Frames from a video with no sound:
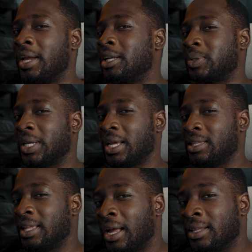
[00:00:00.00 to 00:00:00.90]
here to
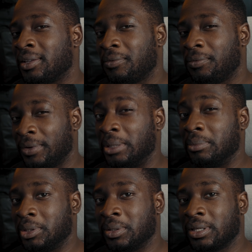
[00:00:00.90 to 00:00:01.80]
get that
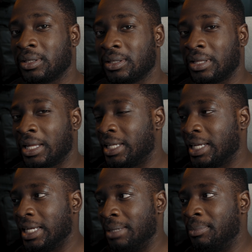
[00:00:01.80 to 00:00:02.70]
film look, that
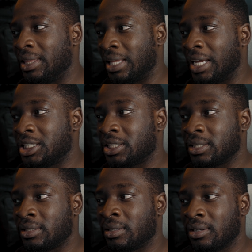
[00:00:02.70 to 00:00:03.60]

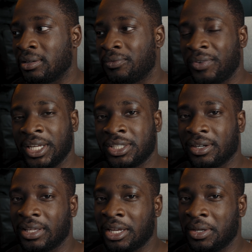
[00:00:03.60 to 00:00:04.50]
emulation
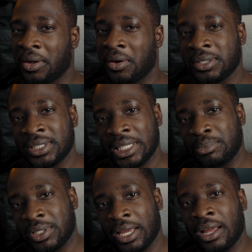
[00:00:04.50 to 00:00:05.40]
feature that you can't
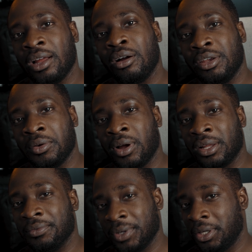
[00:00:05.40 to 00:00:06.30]
seem to get on your
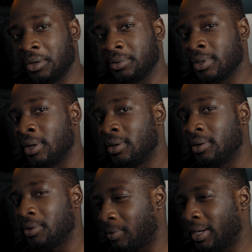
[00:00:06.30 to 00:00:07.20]
other videos,
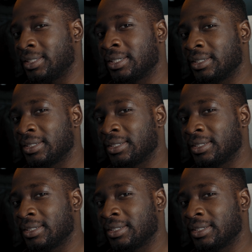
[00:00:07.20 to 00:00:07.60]
right?